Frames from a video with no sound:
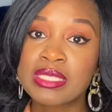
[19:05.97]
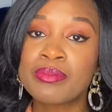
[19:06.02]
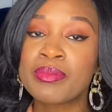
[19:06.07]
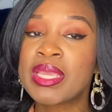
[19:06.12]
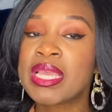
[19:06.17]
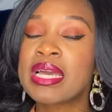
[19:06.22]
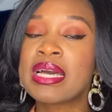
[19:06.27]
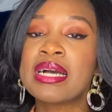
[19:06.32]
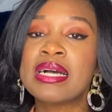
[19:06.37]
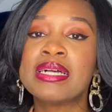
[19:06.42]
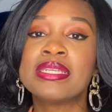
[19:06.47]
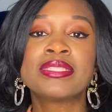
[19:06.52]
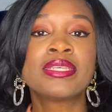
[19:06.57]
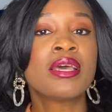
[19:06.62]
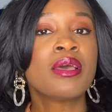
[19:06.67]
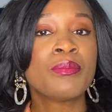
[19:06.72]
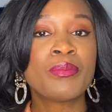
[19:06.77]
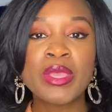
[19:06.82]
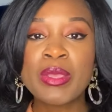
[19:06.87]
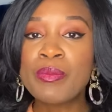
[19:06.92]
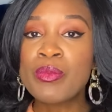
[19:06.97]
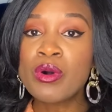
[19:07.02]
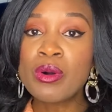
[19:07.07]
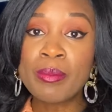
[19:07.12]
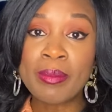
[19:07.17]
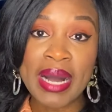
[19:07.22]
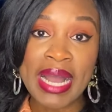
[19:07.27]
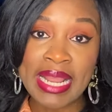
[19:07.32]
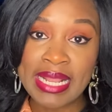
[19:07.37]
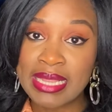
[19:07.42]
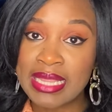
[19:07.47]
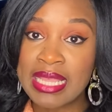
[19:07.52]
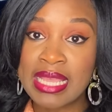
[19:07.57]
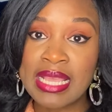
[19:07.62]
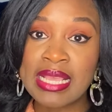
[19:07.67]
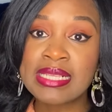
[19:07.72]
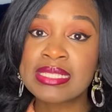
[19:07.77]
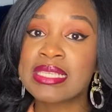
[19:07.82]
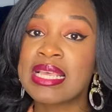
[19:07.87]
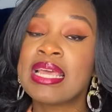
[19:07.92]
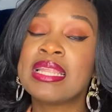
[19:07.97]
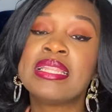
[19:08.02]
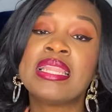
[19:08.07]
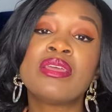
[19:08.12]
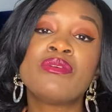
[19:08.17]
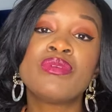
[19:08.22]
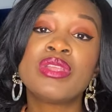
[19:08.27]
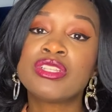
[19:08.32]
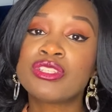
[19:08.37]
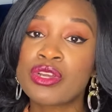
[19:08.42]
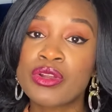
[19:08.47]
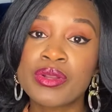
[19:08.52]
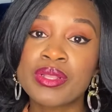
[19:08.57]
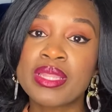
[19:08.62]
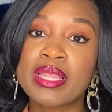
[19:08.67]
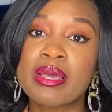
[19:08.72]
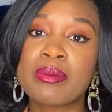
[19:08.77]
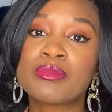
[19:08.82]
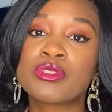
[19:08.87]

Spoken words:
because people buy things and they return them.